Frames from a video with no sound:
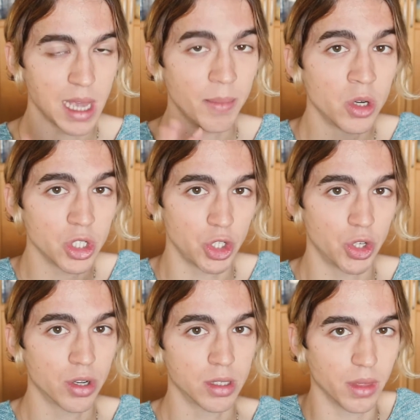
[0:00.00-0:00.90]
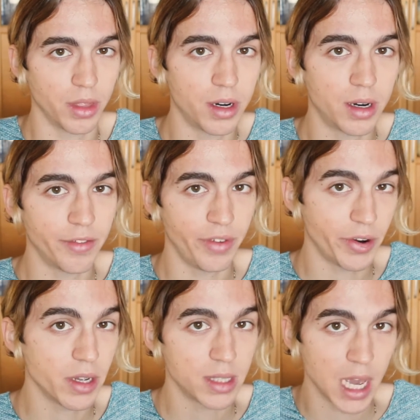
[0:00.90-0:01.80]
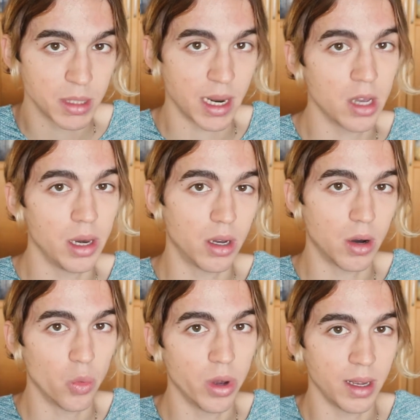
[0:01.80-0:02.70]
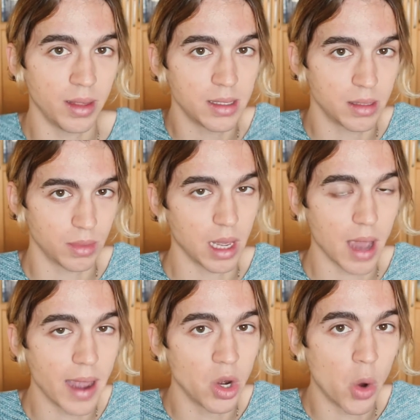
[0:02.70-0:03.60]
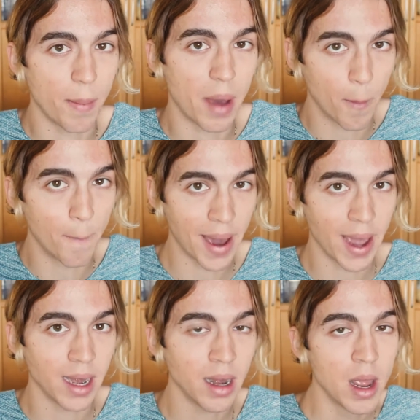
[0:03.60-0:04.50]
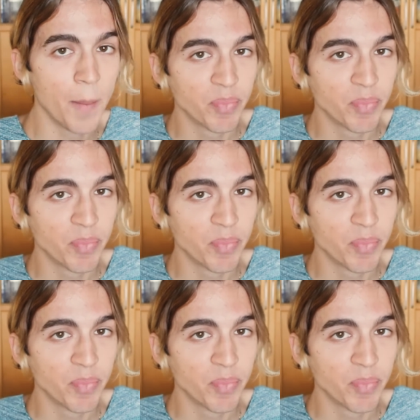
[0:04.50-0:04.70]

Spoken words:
I'm not sure, because there are various types and I only got one, and that's like I know about mine.